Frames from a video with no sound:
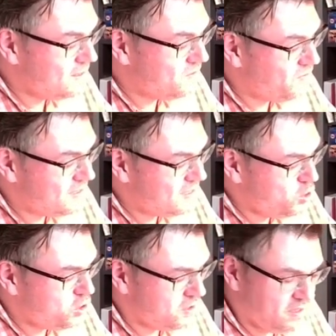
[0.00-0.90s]

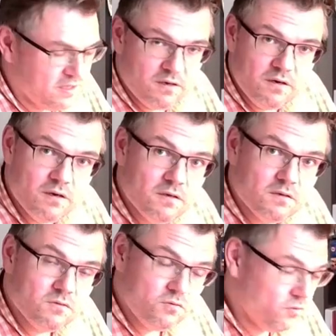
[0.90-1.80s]
transitions here
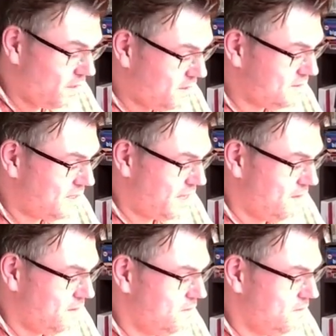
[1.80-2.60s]
to understand.